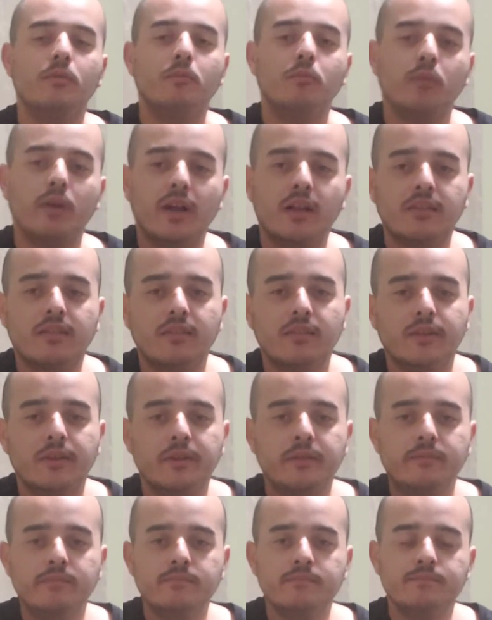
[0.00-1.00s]
from
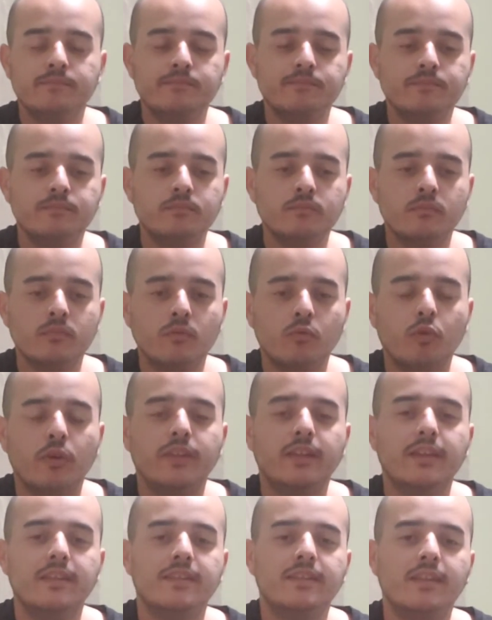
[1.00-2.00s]
wrestling
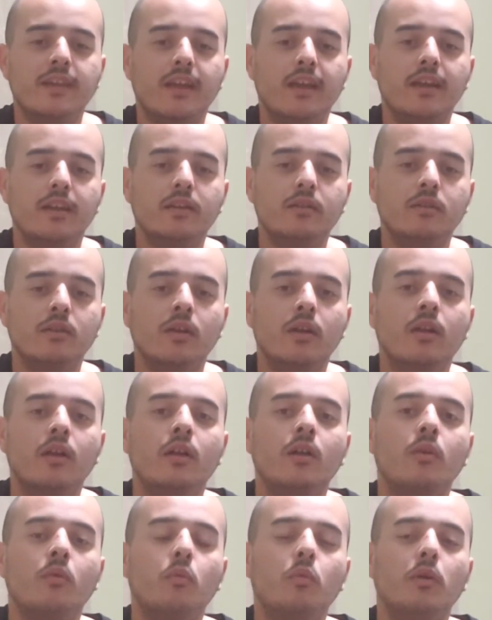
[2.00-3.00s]
where they say,
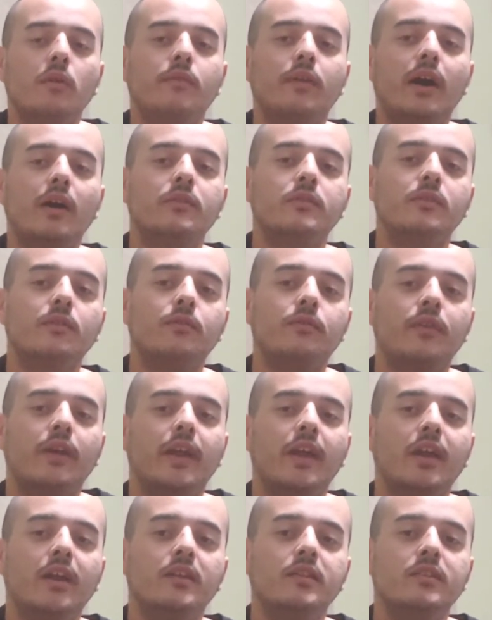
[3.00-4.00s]
without the
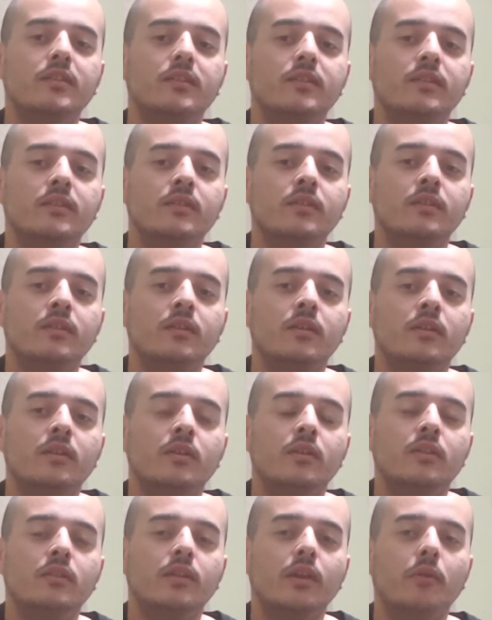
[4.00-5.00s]
fans,
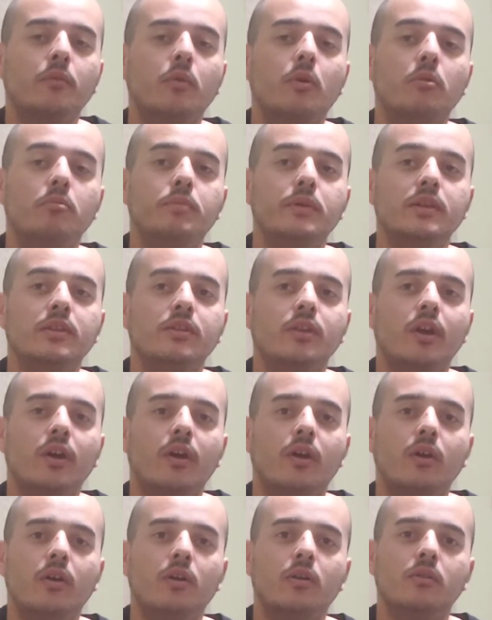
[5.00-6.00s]
there won't be
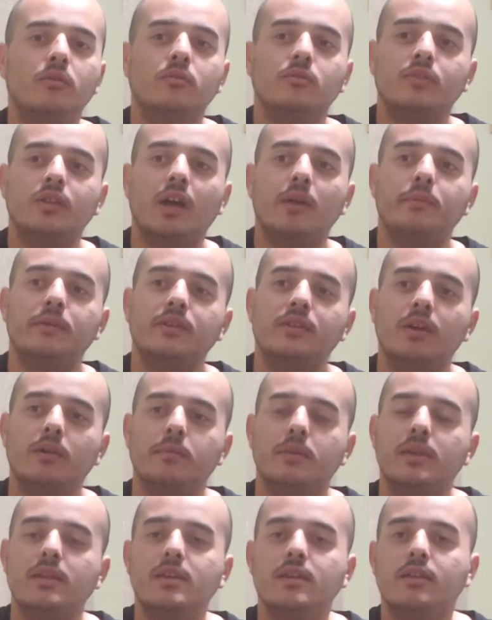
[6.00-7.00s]
no
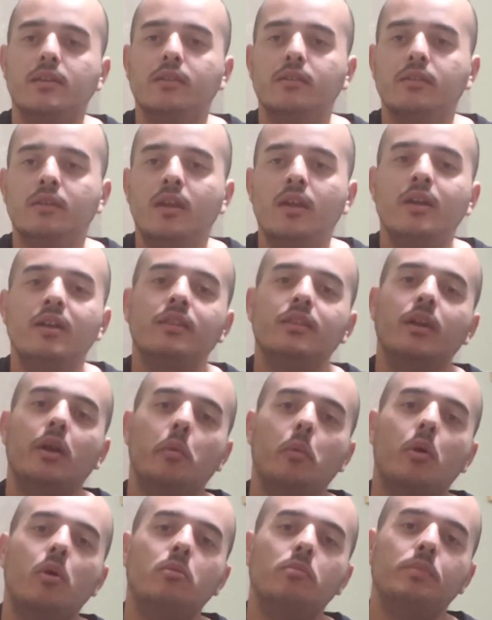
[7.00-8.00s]
WWE.
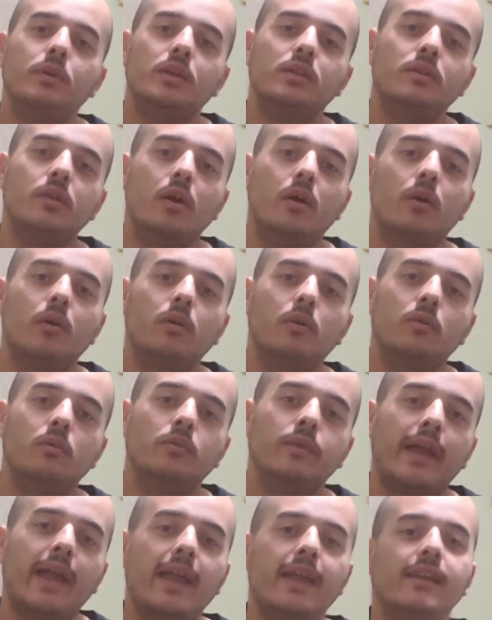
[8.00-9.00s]
There won't be
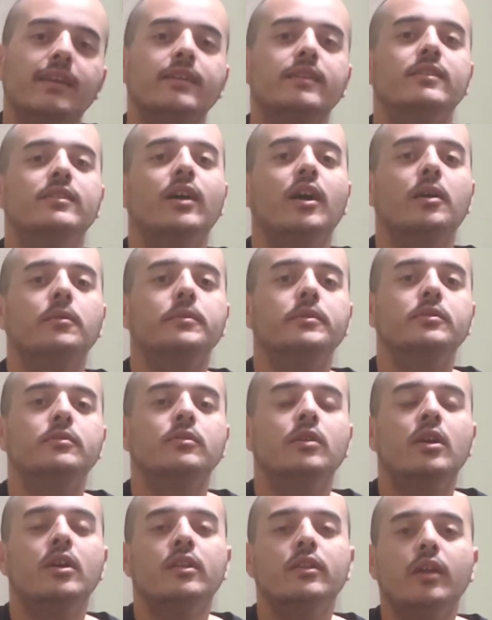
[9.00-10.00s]
no AEW.
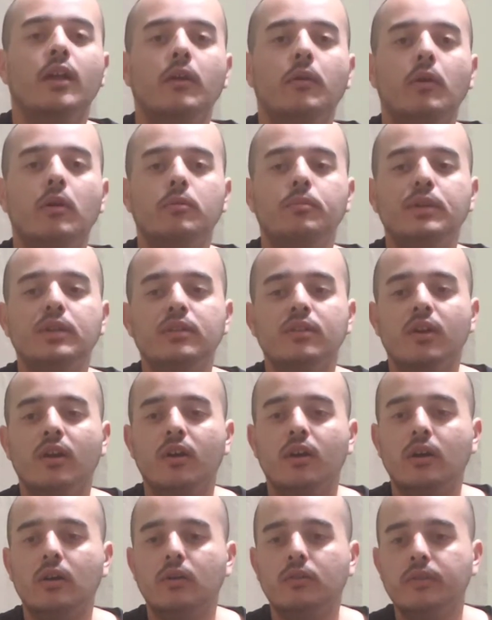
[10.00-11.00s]
There won't be
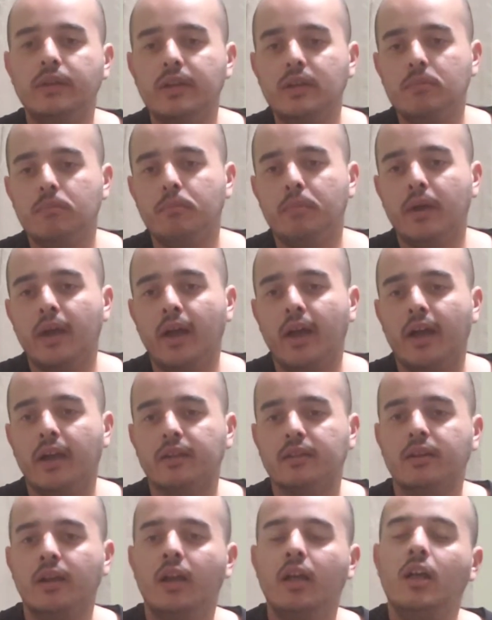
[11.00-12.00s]
no
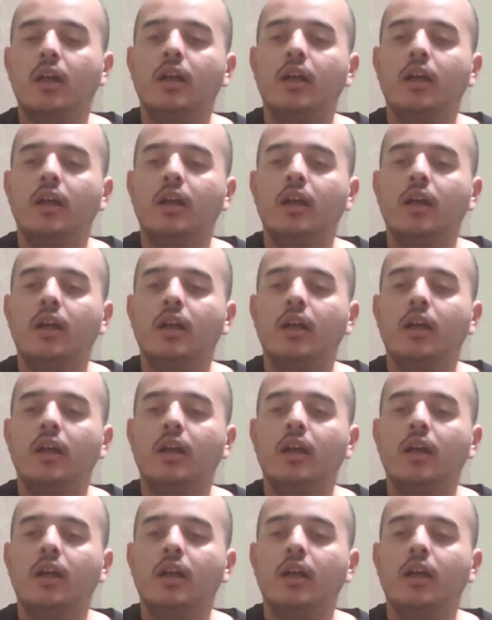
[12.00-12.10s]
Impact.